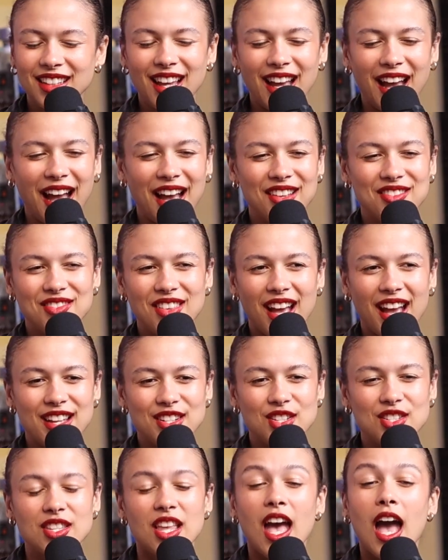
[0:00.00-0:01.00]
Yeah. And I
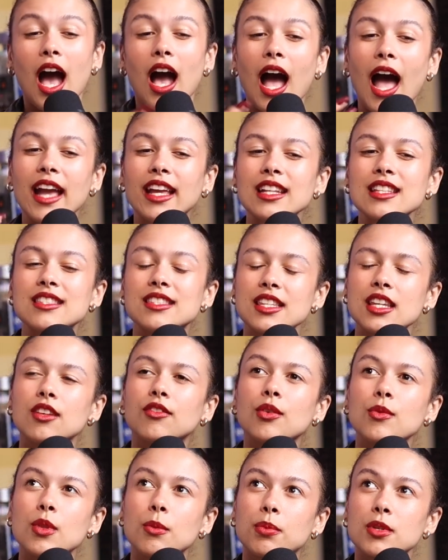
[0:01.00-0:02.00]
can see it
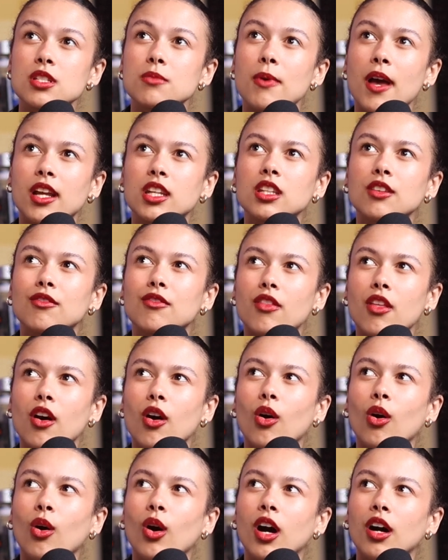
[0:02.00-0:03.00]
from the perspective
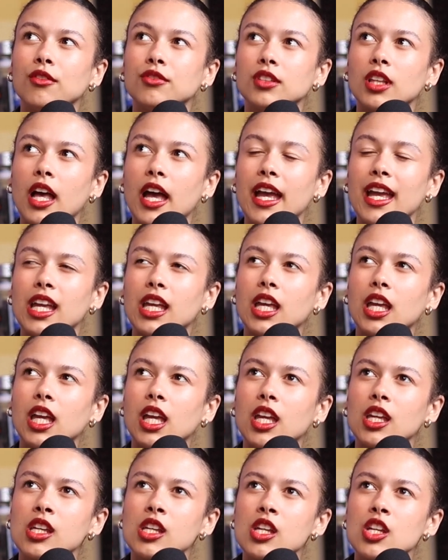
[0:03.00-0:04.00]
though of like
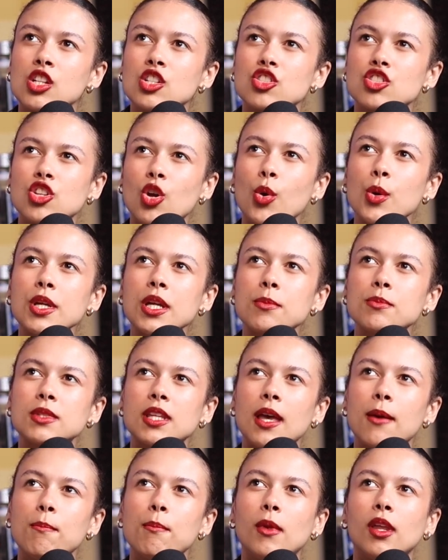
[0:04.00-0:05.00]
showing up
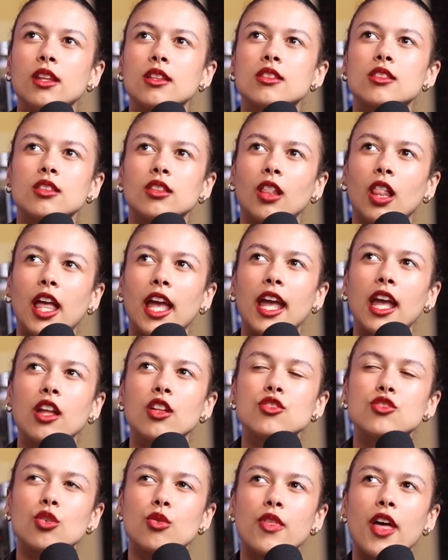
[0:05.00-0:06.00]
10 minutes
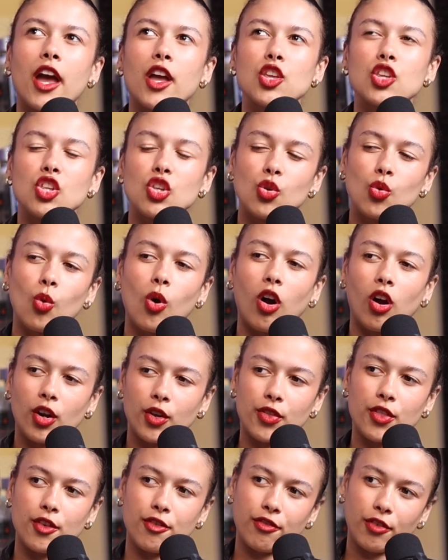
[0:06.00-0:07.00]
late so that you
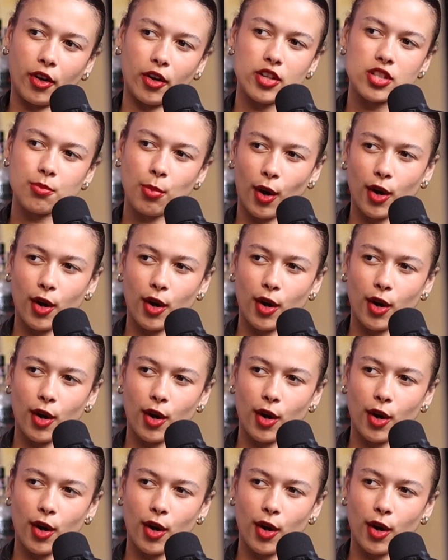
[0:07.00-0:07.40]
aren't the first